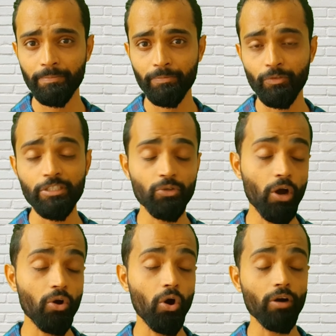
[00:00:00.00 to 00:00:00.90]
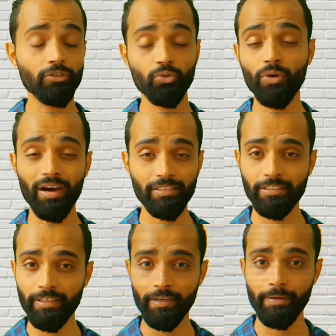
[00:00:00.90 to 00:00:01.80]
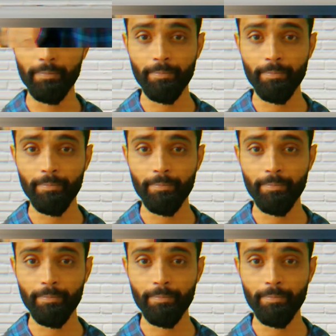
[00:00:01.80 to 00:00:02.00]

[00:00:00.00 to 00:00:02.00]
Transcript: which you have got through RCA.